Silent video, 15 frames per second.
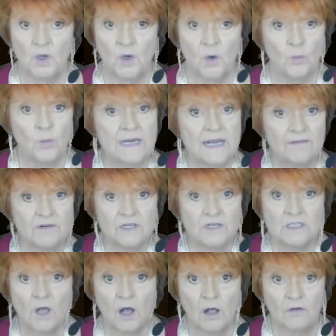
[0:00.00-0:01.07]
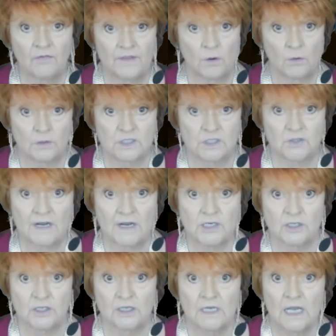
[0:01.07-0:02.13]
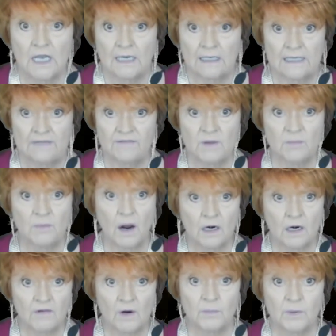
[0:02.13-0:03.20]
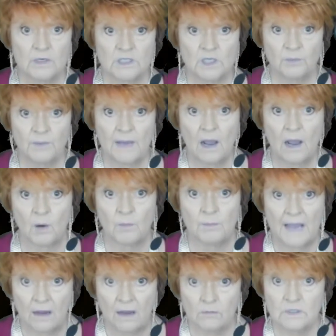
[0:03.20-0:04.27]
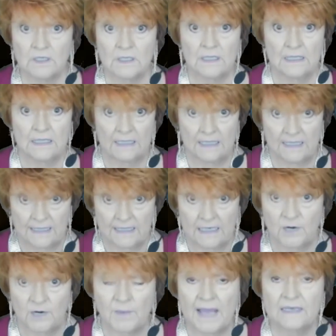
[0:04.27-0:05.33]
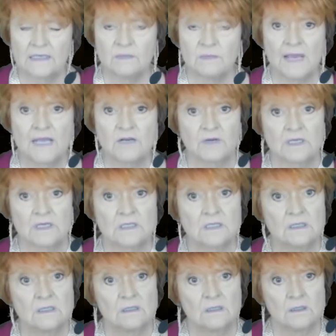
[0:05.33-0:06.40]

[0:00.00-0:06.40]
We never dissolve the old structure, leaving part of our personal power bound in an abandoned matrix.